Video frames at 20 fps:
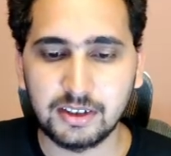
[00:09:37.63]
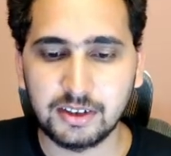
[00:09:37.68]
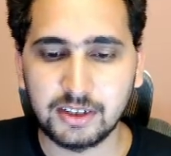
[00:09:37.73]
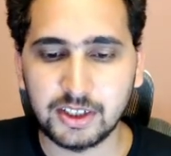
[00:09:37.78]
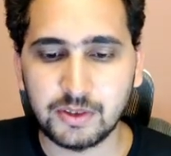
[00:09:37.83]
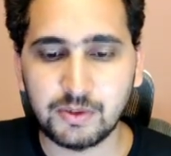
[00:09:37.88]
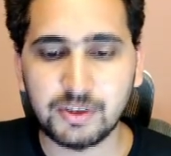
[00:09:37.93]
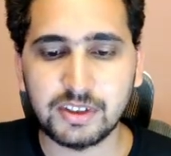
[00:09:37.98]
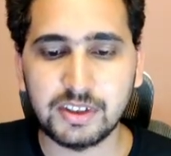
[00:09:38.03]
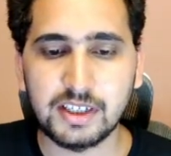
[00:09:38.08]

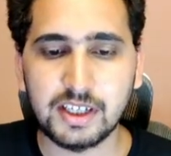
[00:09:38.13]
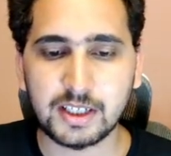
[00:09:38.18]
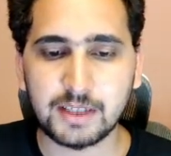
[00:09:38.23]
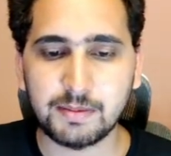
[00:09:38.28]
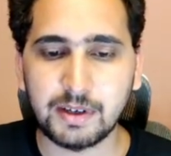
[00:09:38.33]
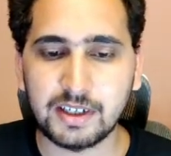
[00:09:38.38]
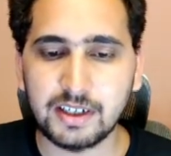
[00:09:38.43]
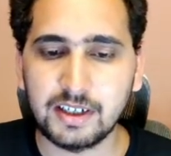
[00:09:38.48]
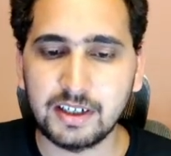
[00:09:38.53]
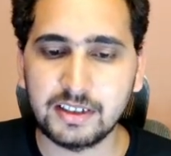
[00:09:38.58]
This was the
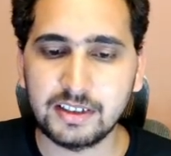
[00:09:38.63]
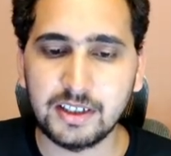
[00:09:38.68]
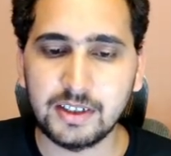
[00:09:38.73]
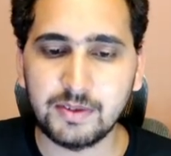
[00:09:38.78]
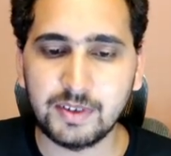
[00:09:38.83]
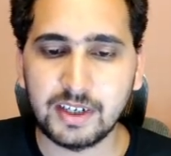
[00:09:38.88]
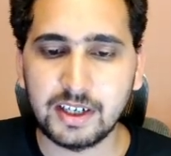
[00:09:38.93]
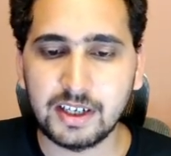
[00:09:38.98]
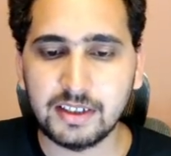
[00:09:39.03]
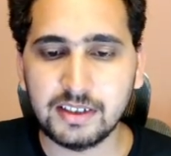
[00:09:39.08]
expected result,
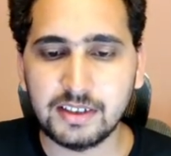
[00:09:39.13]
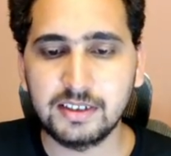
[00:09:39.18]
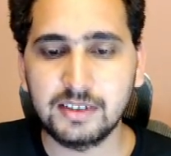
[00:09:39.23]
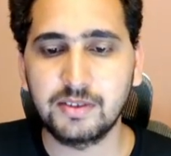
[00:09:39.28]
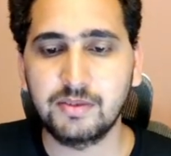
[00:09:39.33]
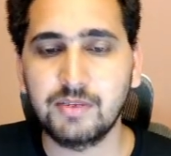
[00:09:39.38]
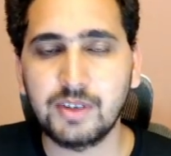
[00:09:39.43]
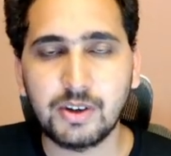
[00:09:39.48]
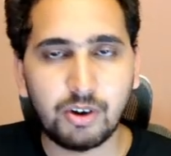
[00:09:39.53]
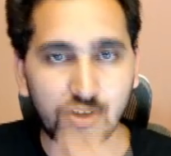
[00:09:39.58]
whereas
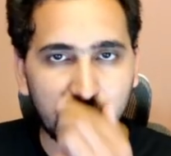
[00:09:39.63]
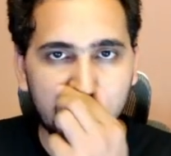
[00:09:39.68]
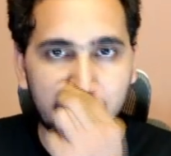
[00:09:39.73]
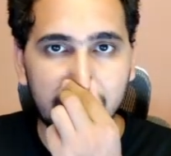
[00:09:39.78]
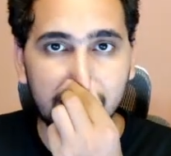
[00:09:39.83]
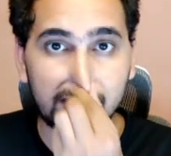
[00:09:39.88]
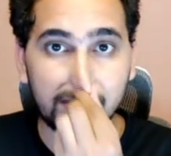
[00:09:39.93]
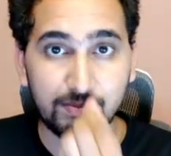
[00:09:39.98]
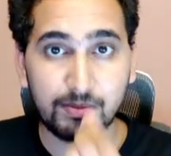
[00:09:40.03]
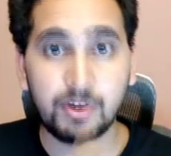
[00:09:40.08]
we got
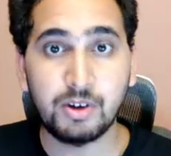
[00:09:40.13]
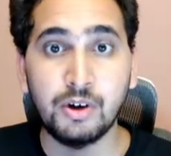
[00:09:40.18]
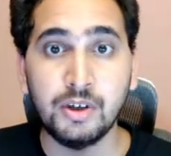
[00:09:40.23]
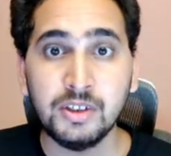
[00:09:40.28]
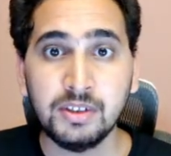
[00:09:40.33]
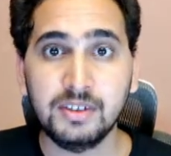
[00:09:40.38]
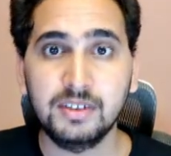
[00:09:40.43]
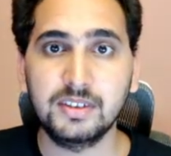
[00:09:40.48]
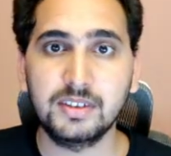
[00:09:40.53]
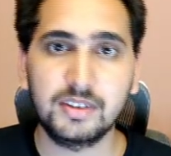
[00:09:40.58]
this
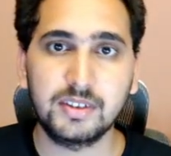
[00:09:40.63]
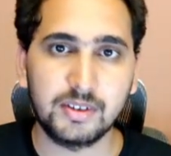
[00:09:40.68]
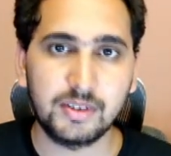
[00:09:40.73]
because